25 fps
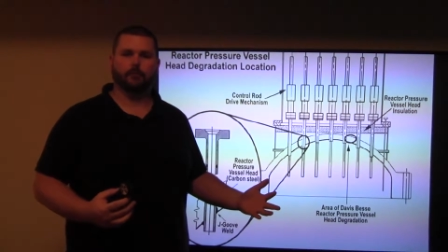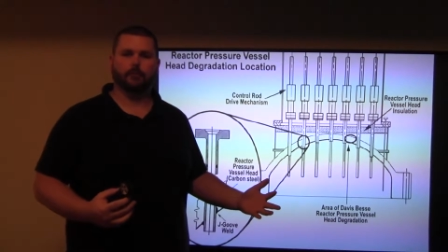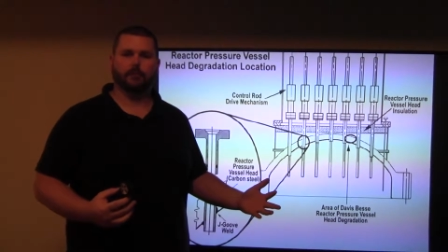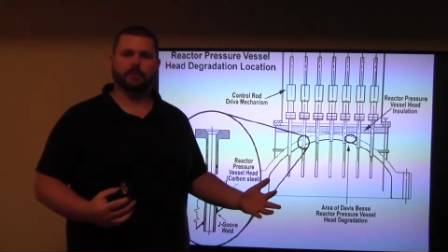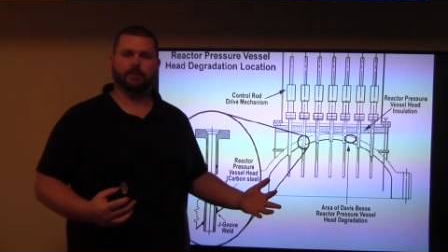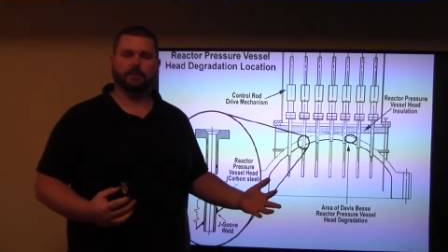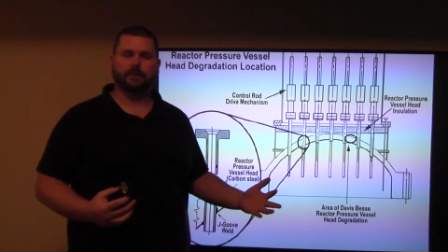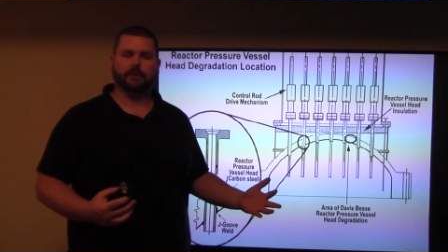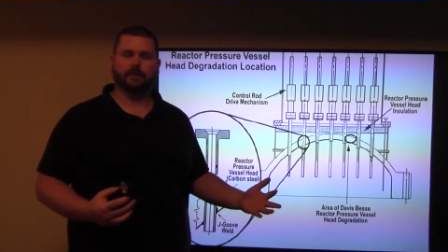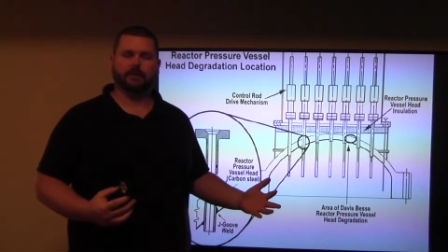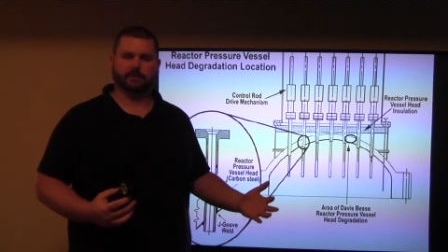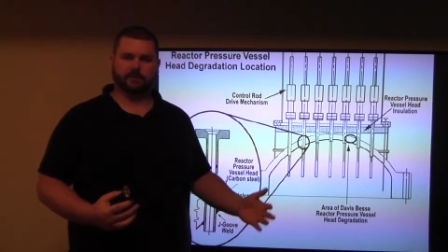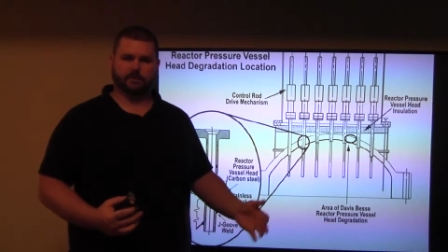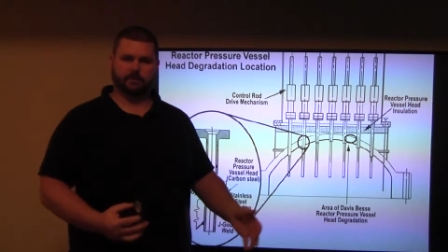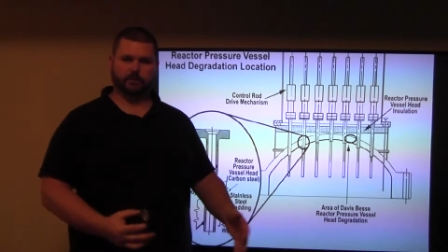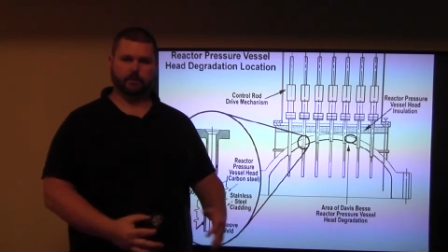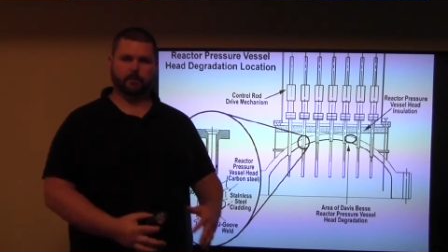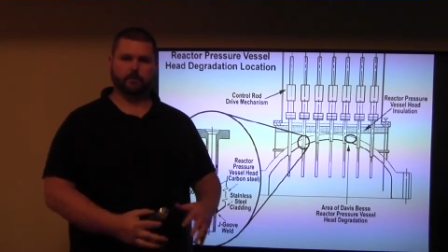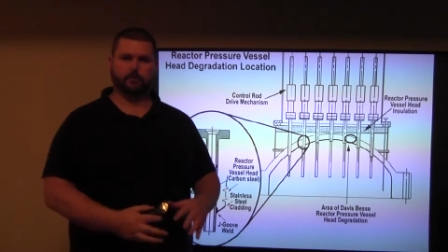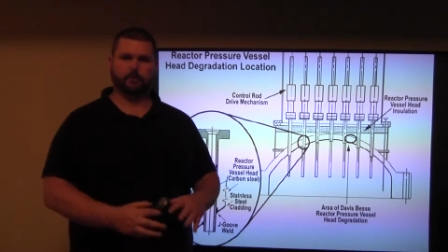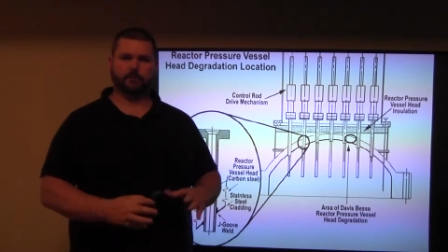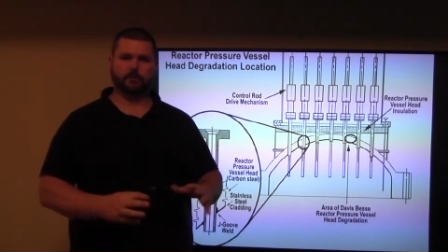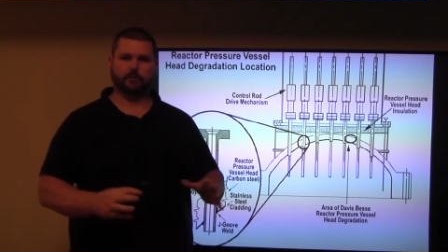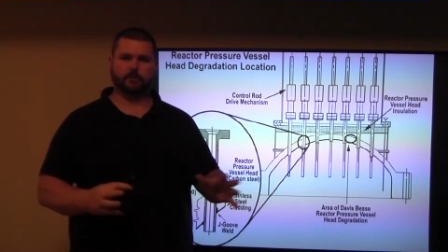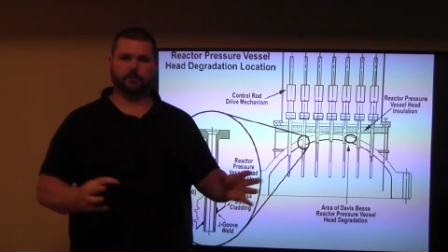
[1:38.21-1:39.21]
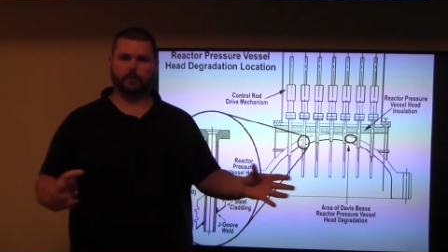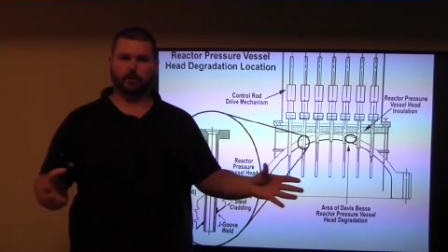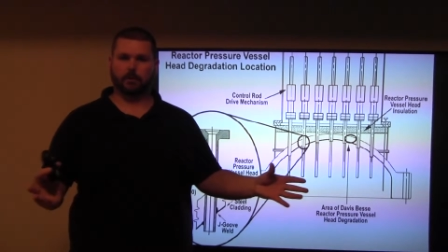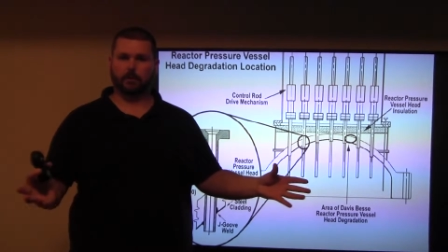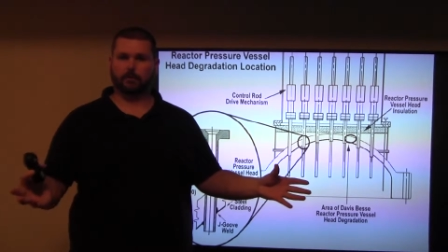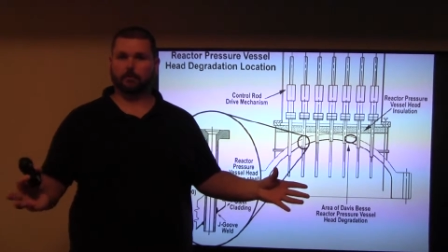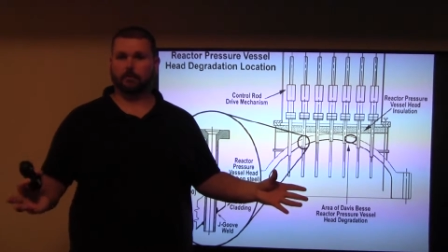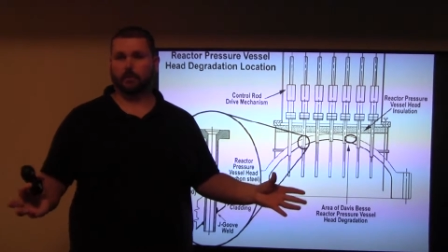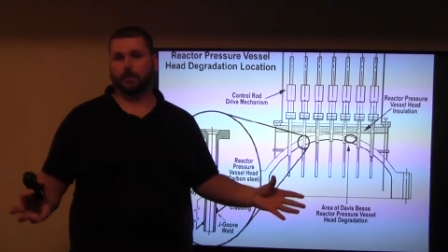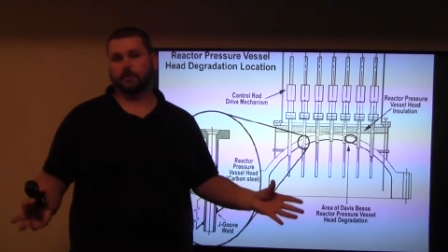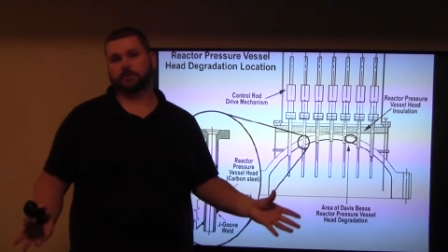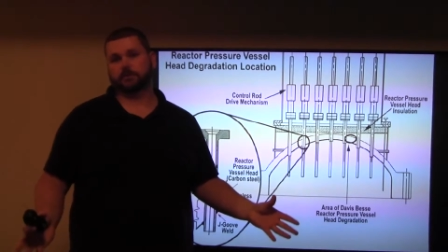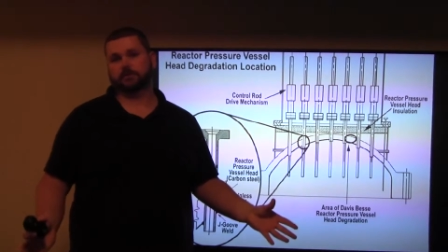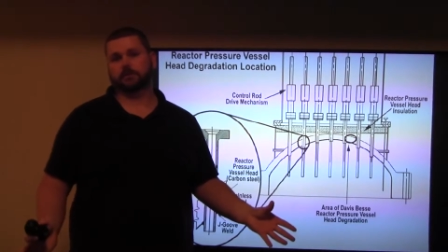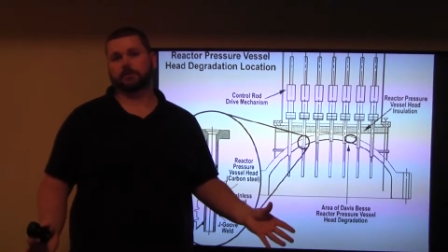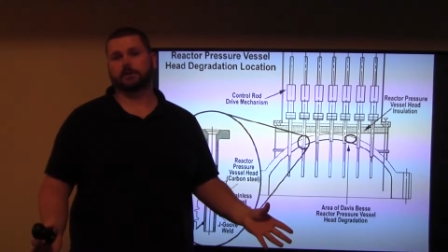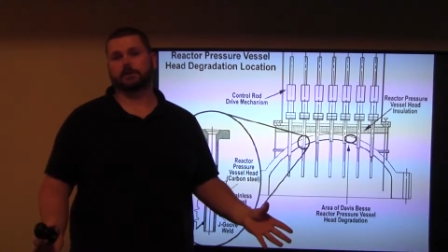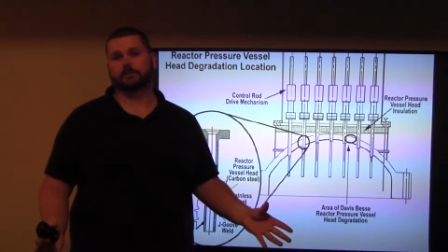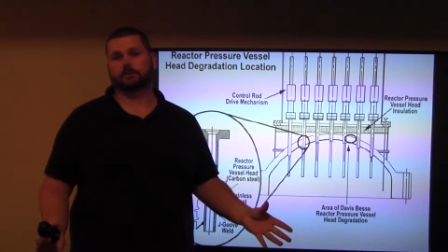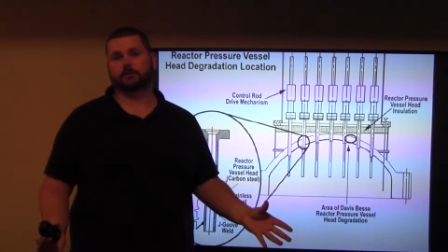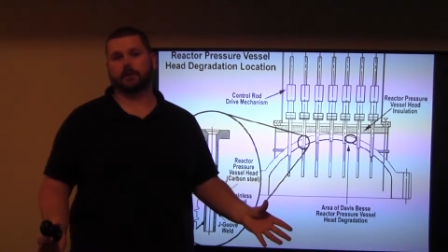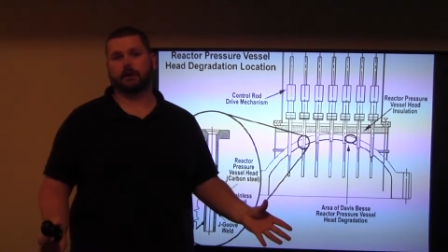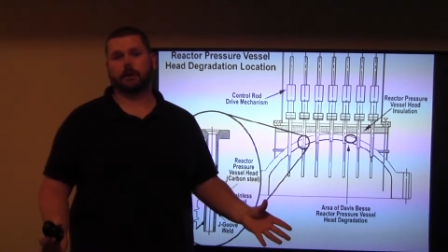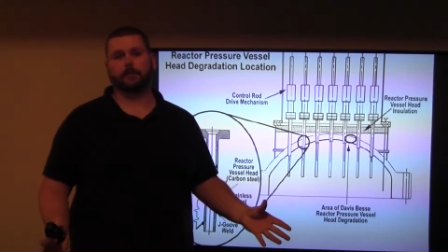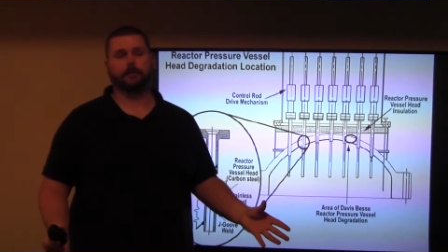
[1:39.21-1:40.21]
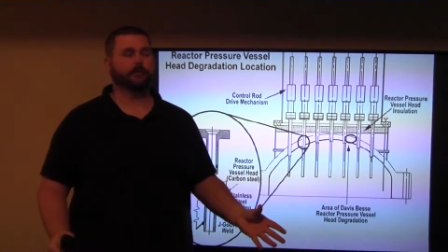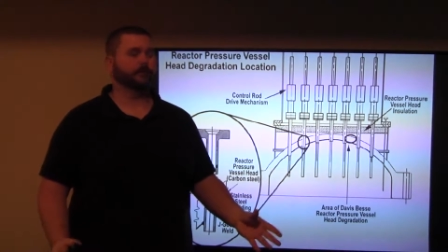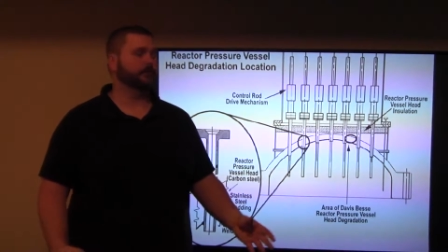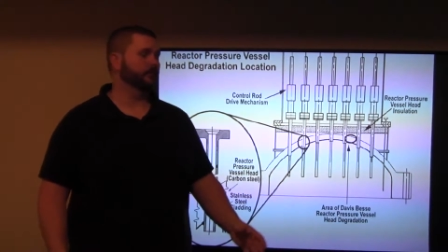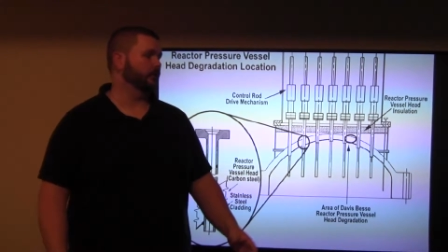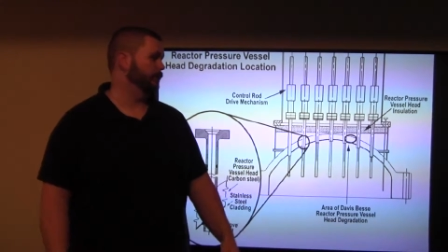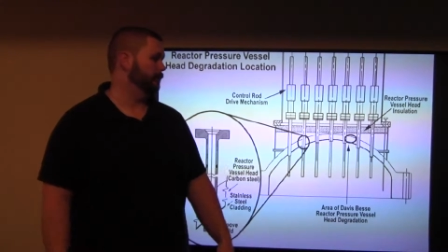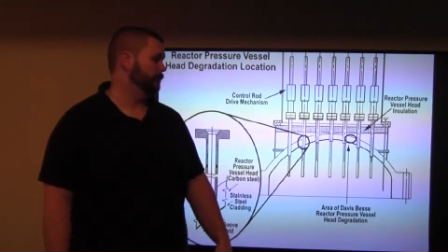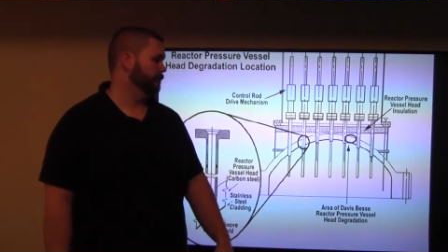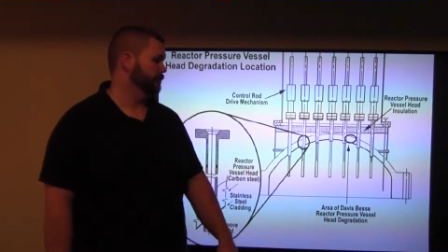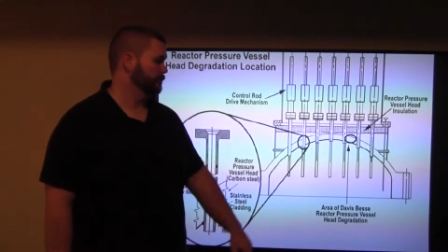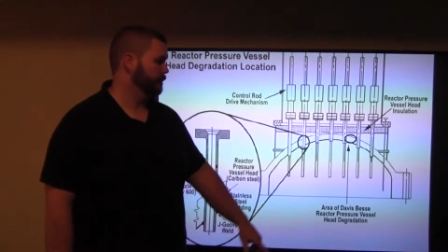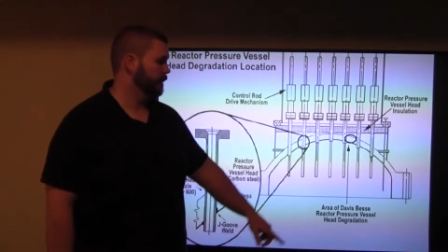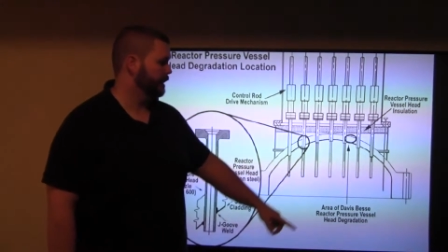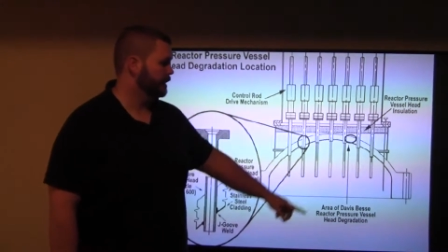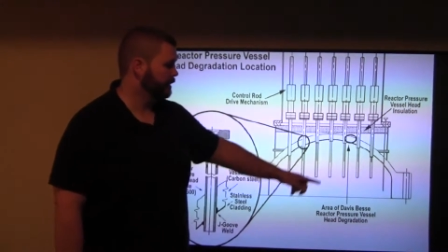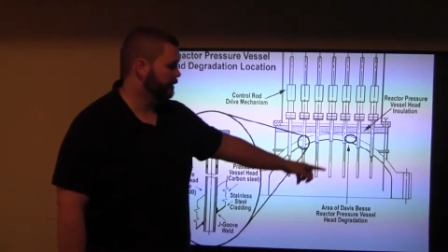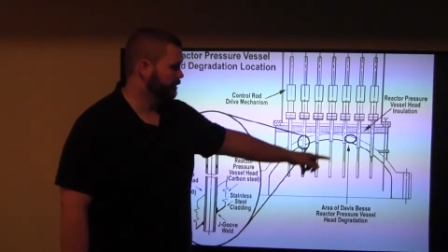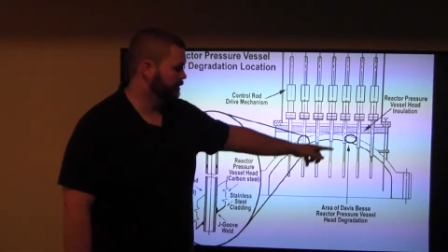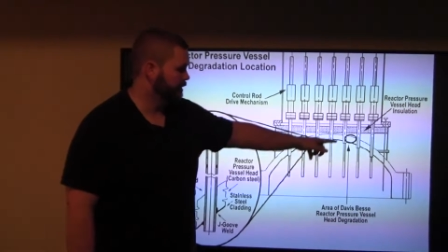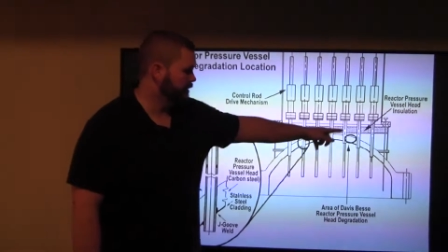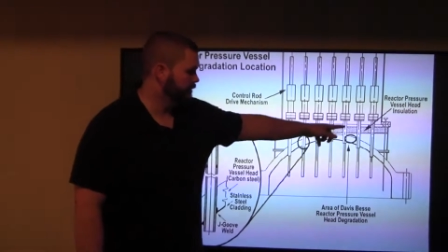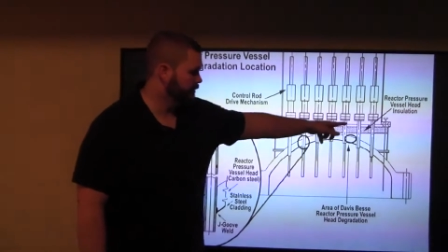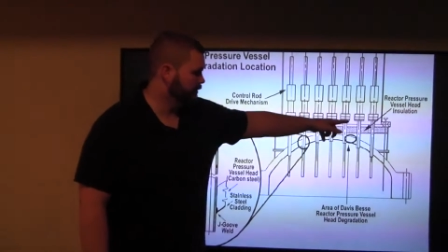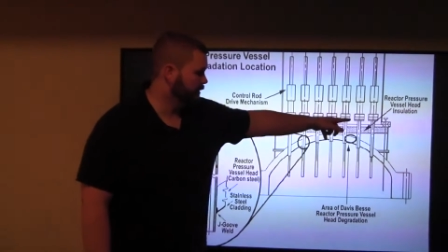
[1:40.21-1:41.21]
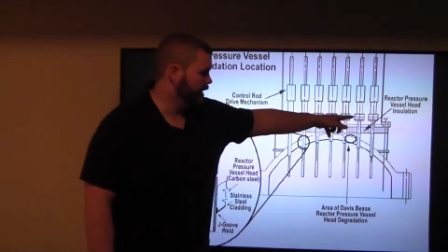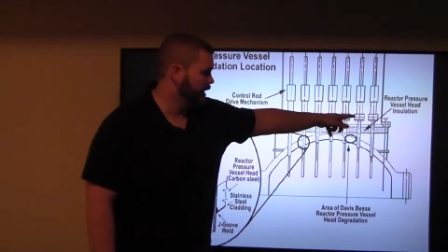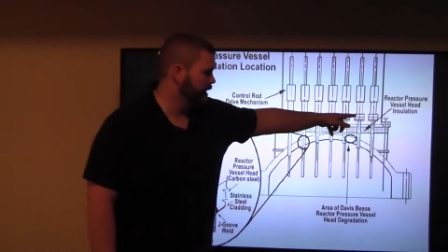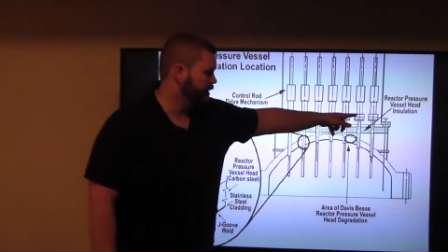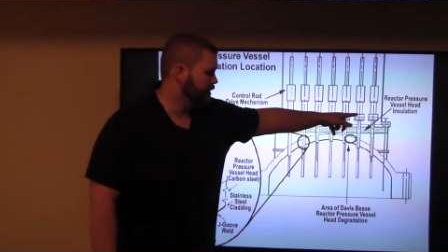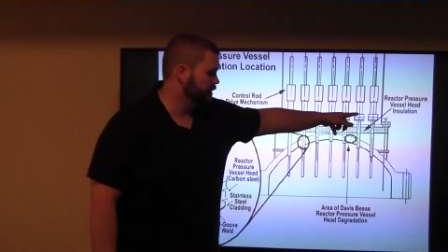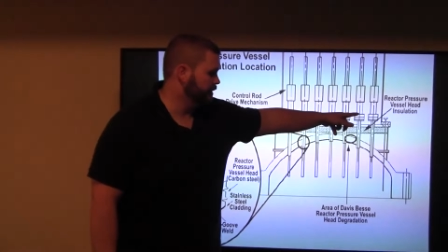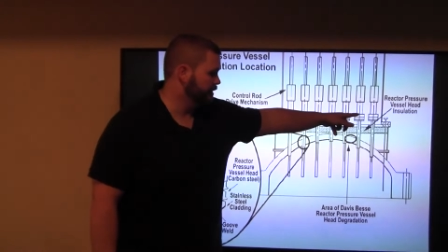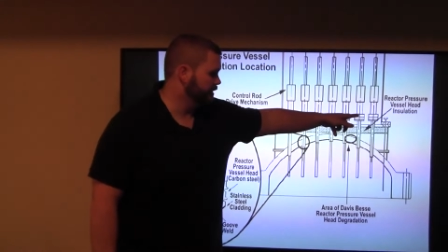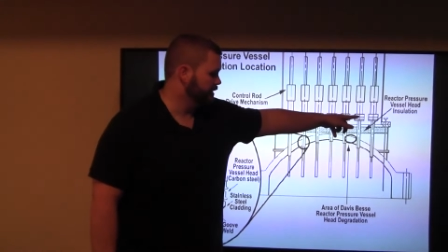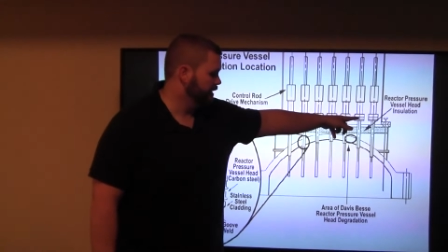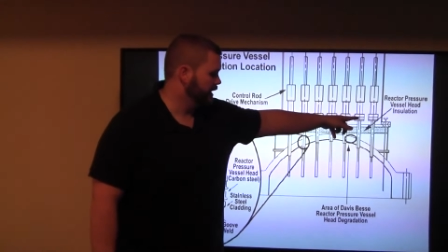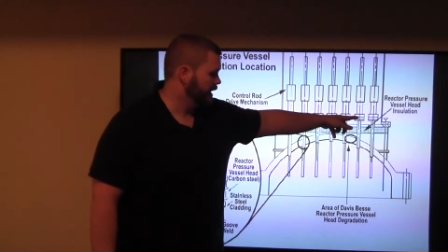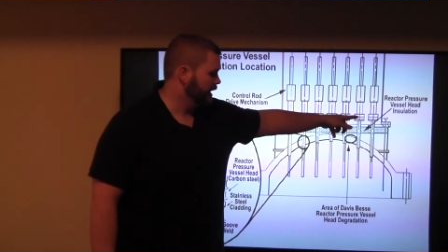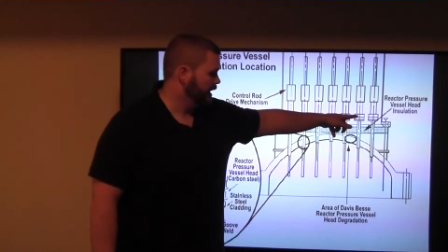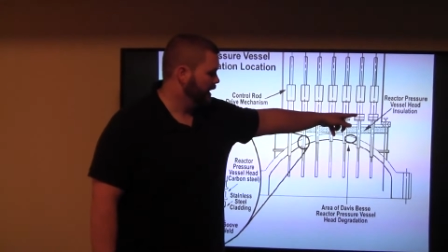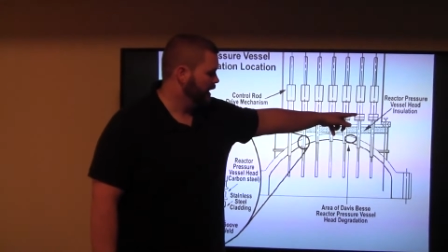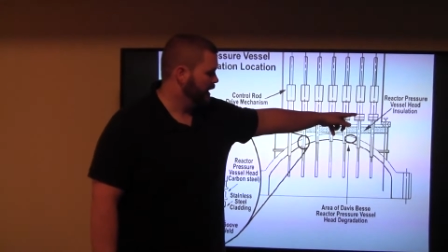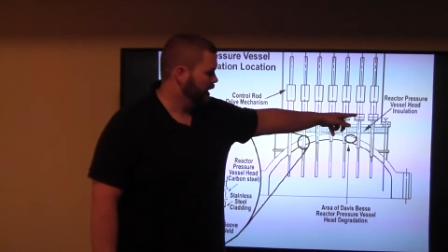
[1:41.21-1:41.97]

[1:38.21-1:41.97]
which they assumed was where most of the leaks were coming from, was right here at these flanges.